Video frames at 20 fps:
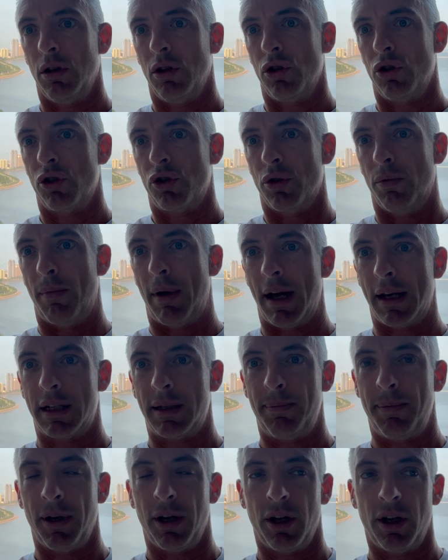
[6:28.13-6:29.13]
So my
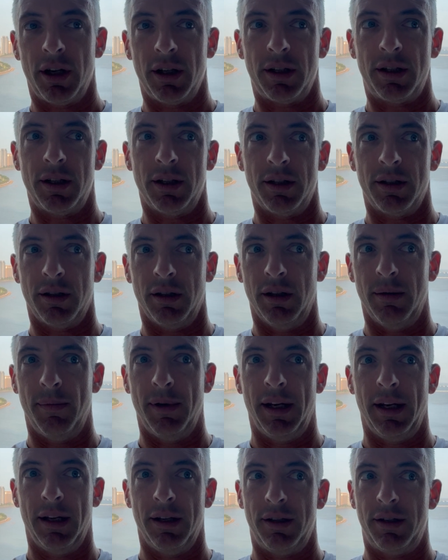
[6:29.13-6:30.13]
experience is
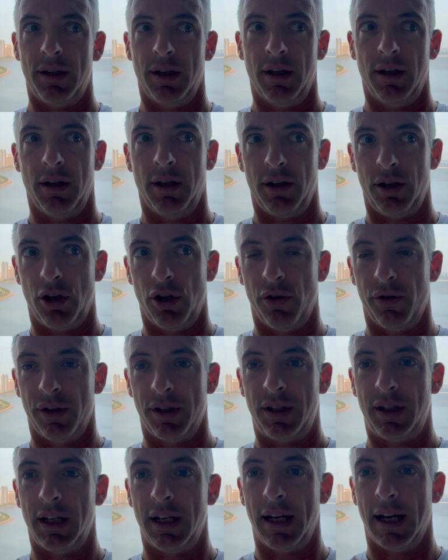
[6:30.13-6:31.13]
limited to, you know, the
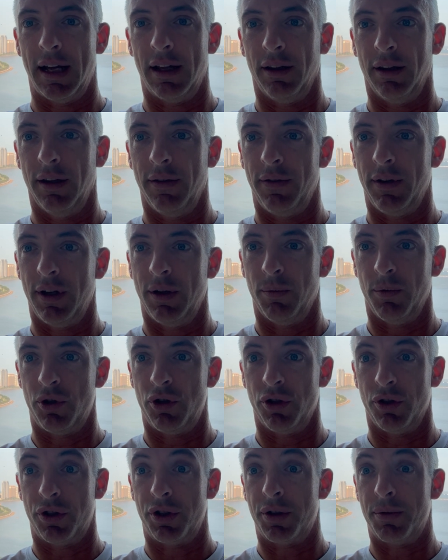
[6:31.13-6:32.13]
city I live in, which
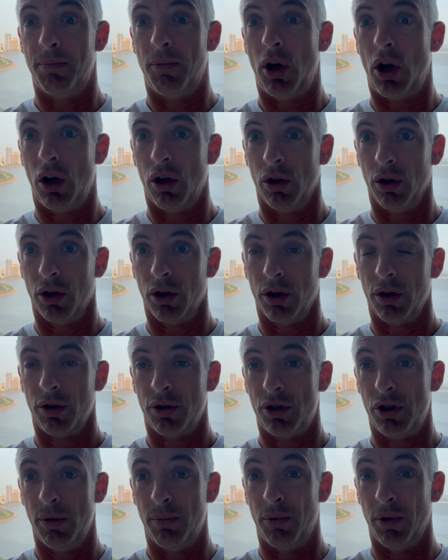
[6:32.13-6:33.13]
is smaller,
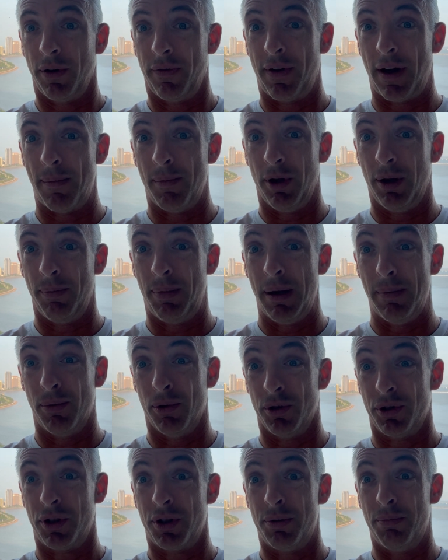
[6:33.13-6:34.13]
2.5 million people,
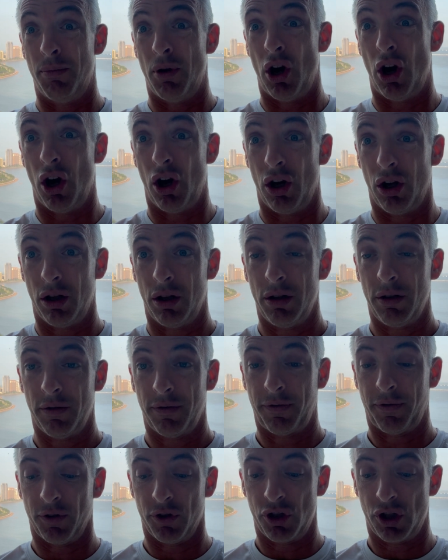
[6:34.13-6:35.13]
small
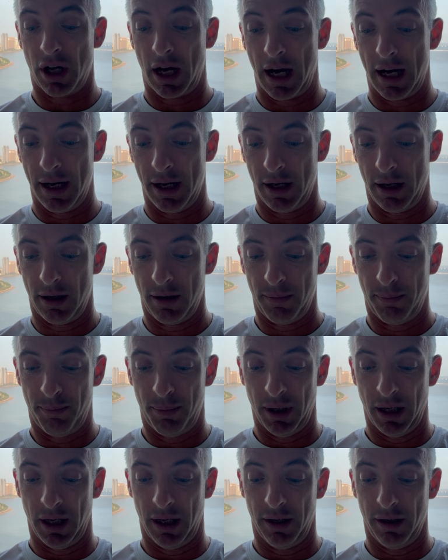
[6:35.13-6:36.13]
for China,
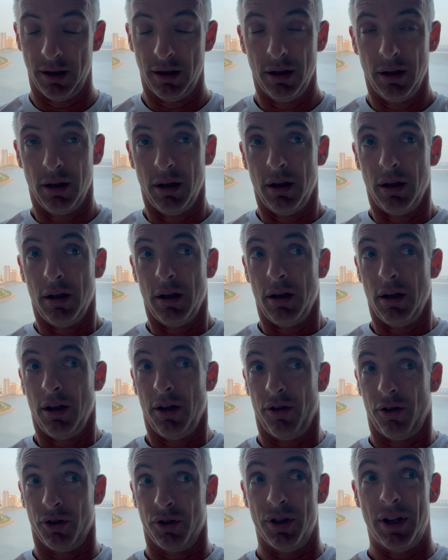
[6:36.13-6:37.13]
but
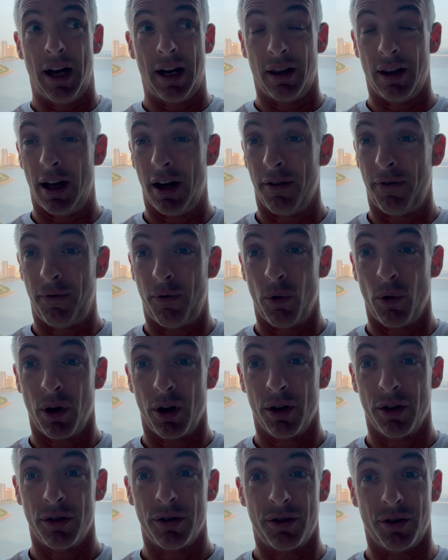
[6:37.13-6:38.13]
there's not a lot of
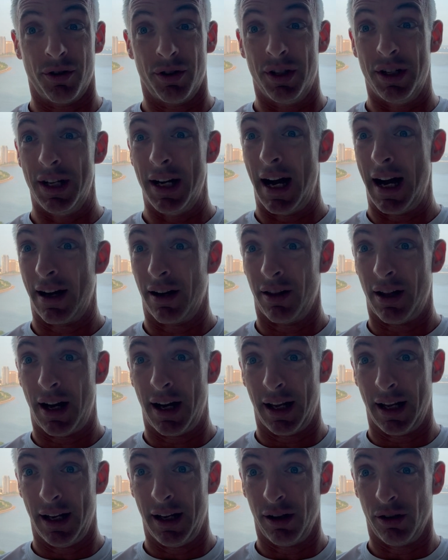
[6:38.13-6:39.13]
foreigners. There's not a lot
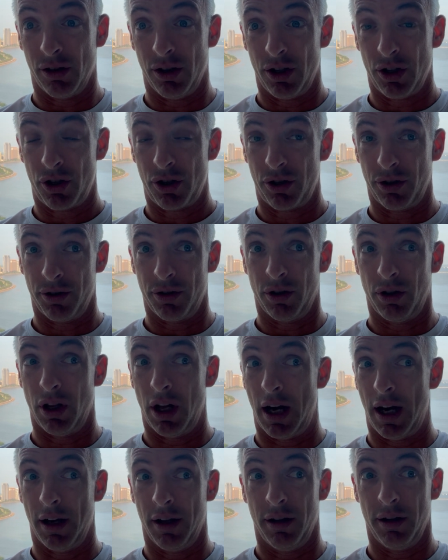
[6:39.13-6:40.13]
of English. There's a
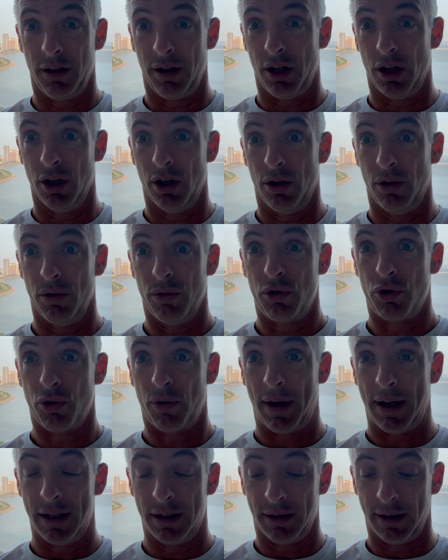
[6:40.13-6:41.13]
lot of, you know,
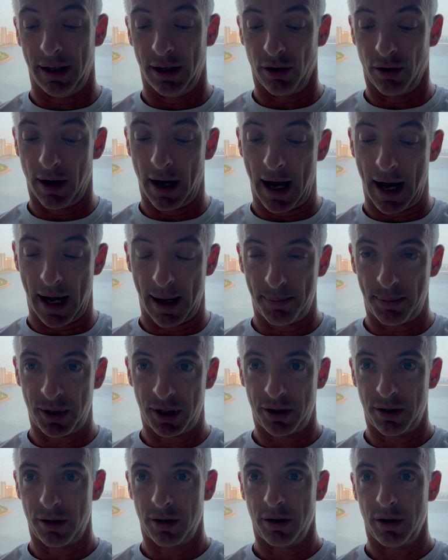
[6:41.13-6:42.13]
translator
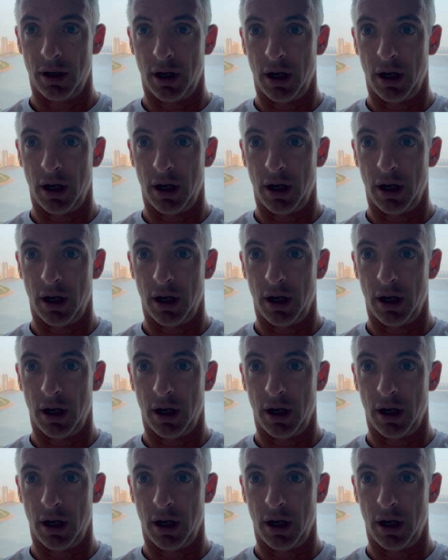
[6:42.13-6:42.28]
apps.